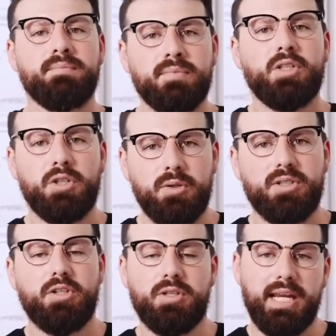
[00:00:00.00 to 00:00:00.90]
You
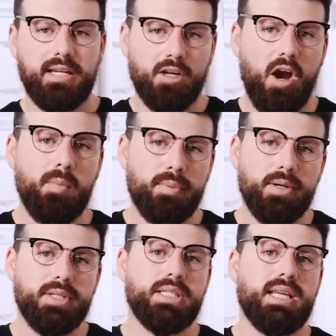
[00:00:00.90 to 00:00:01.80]
take a calm
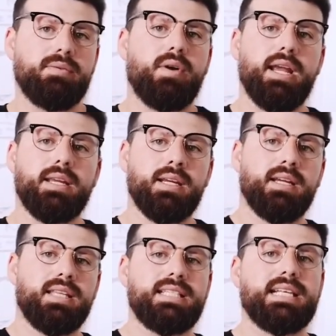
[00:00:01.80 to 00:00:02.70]
approach and say, right,
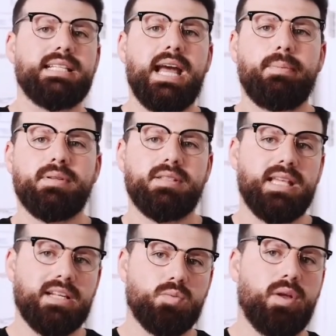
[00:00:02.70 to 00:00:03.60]
this hasn't happened,
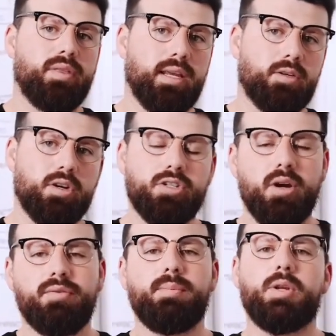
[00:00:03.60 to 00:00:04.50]
that's one thing crossed
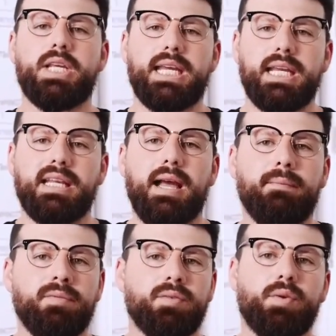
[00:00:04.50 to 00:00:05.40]
off, I'm not taking that.
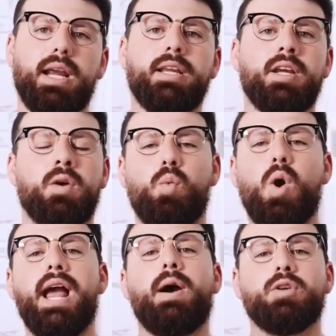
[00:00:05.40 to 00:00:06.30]
Right, what
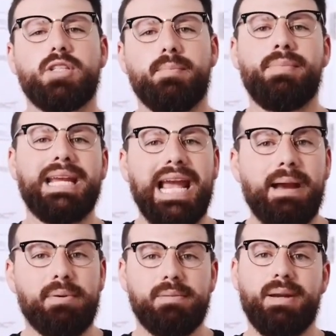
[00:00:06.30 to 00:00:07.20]
else may
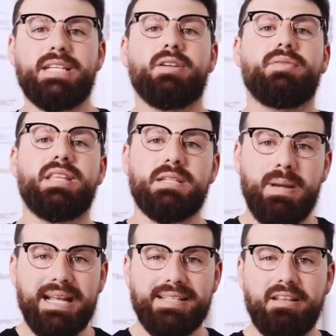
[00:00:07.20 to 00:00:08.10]
happen based off of this
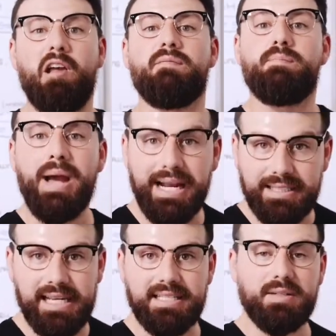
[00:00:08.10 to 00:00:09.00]
pattern that I've back
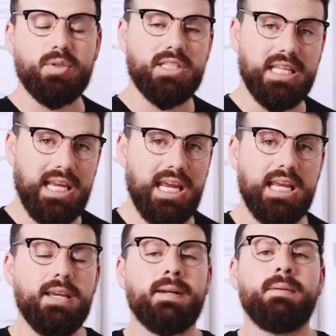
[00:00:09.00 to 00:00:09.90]
tested, which is the
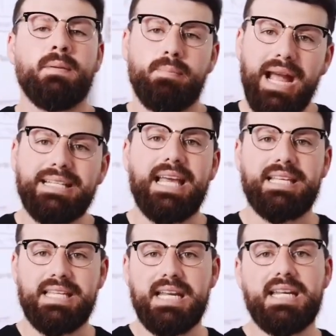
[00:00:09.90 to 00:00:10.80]
key, back
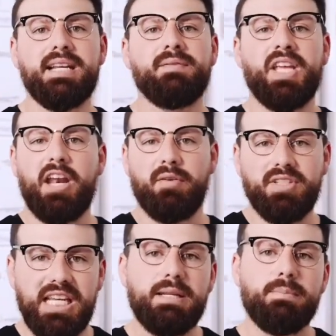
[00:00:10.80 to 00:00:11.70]
tested, and I've
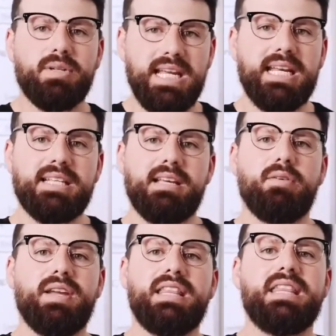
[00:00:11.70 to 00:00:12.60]
seen present itself
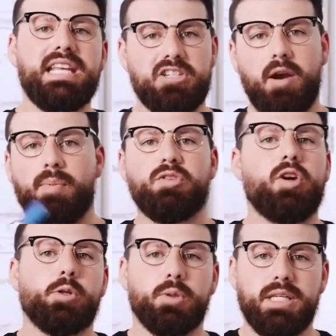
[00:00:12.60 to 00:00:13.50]
in this type of
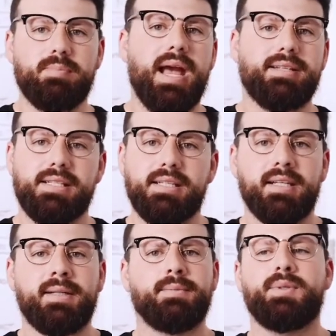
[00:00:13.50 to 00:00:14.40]
structure or this pattern.
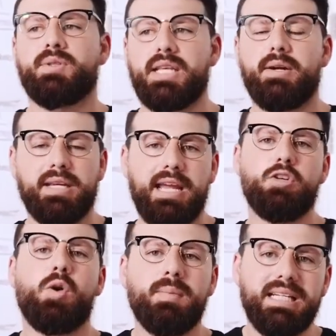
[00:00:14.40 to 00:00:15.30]
You'll see, okay, it
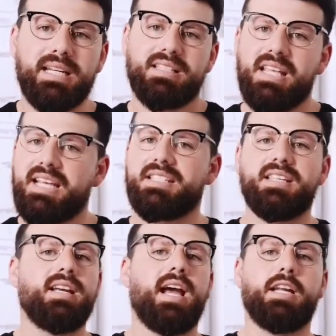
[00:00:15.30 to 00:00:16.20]
normally does this,
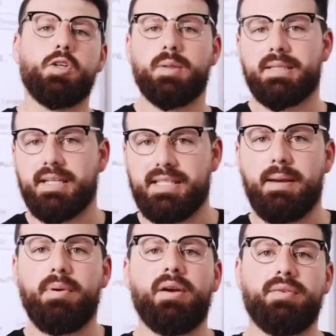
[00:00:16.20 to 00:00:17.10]
and it normally does that,
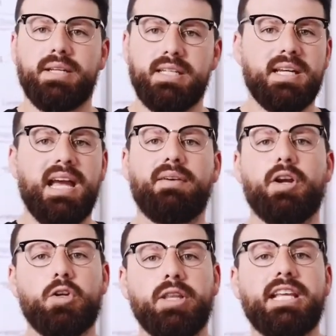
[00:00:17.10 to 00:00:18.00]
perfect. Have I
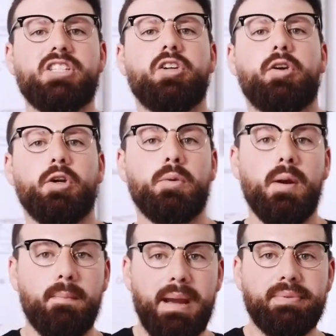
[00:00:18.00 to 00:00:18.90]
got that scenario
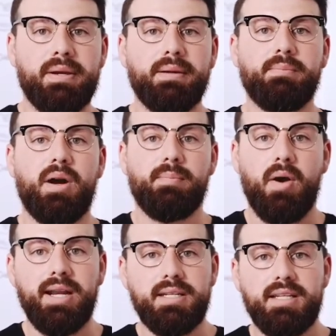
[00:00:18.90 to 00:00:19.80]
mapped out in my
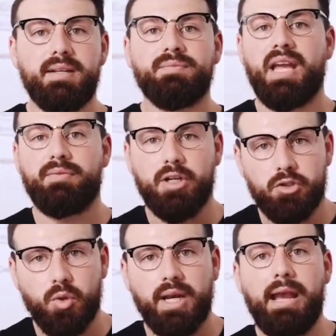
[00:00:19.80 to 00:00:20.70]
mind? Have I
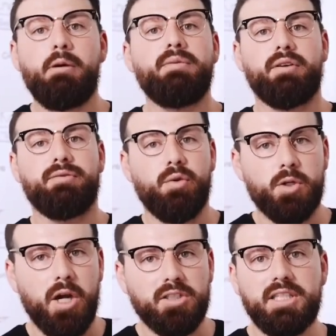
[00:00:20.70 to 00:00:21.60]
drawn it out? Have I
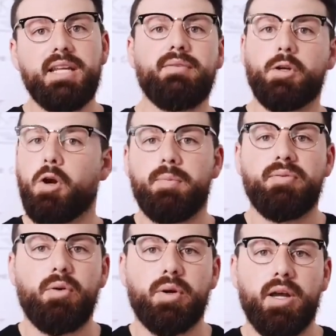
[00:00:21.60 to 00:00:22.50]
forecasted it? Have I got a
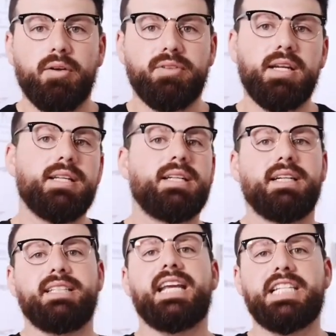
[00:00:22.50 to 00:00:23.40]
before and after?
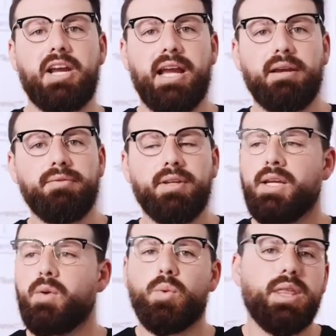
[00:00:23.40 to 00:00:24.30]
Yes, I have.
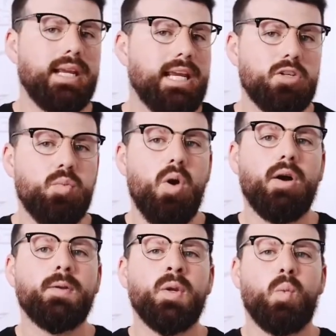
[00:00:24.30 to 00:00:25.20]
Well, then guess what?
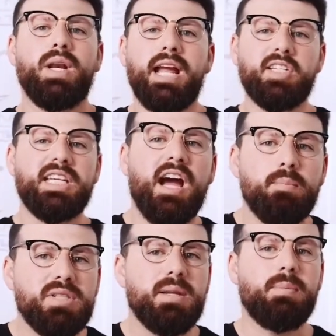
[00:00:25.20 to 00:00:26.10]
When it actually
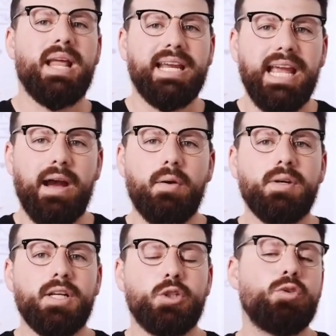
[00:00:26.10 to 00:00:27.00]
comes to playing out,
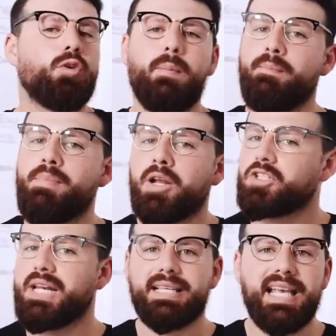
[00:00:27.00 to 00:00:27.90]
you've got much
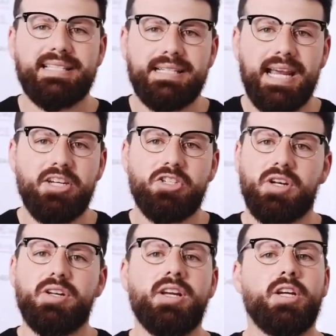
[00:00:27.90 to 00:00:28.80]
less hesitation.